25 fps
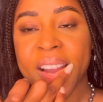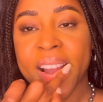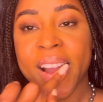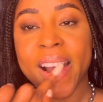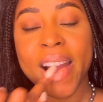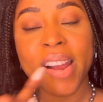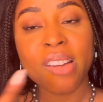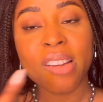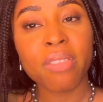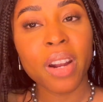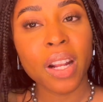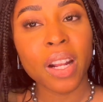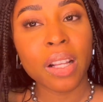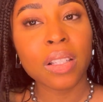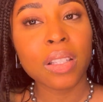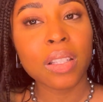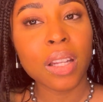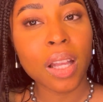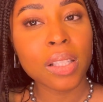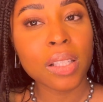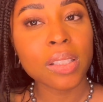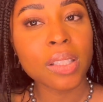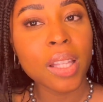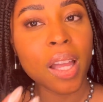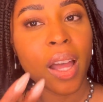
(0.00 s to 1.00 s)
I
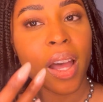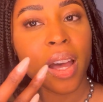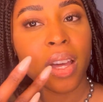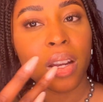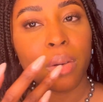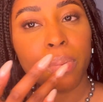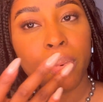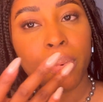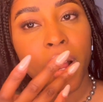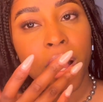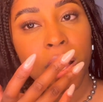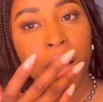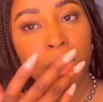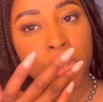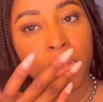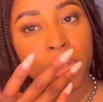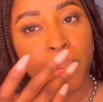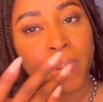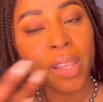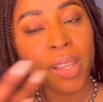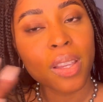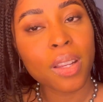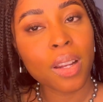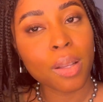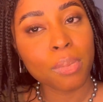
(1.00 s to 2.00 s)
recognized I had a problem
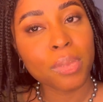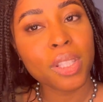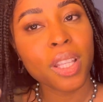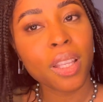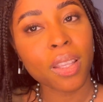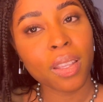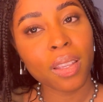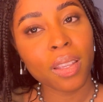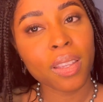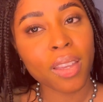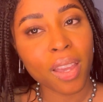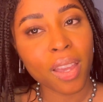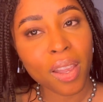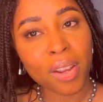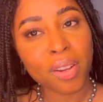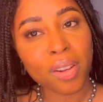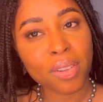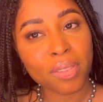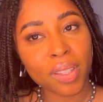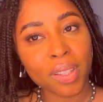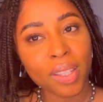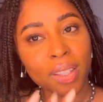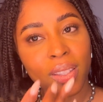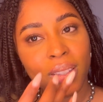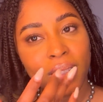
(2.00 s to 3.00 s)
and I'm taking care of
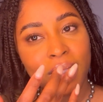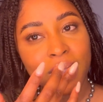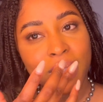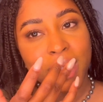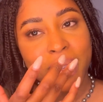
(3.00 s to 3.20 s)
it.